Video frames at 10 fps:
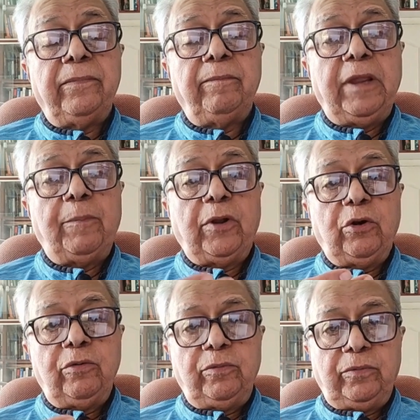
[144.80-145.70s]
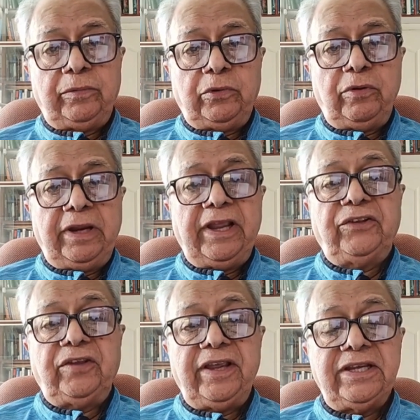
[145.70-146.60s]
paper on
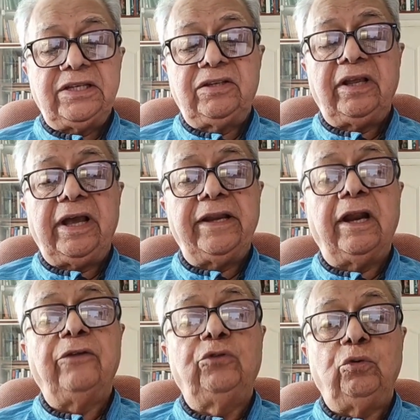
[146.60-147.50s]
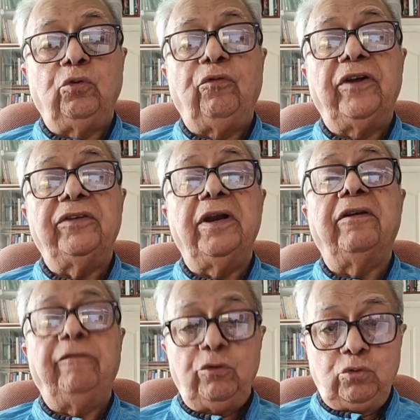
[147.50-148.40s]
essays, and also to face
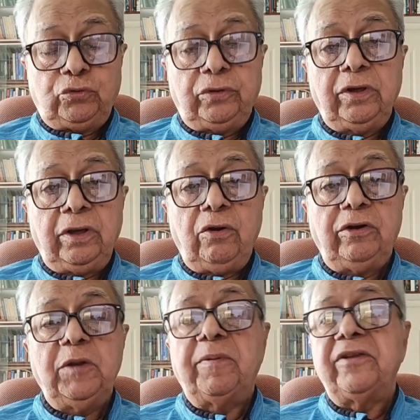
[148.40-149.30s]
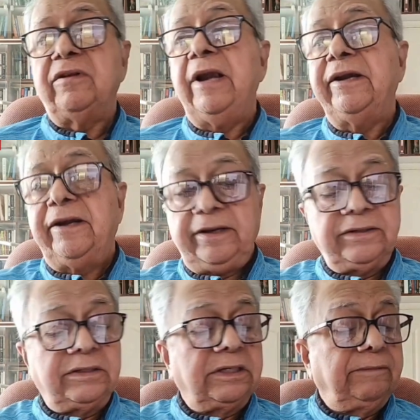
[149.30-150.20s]
interviews or the personality
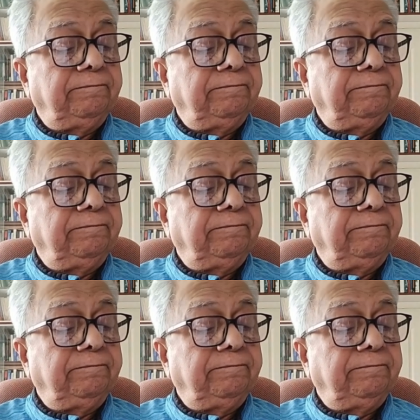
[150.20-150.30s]
test.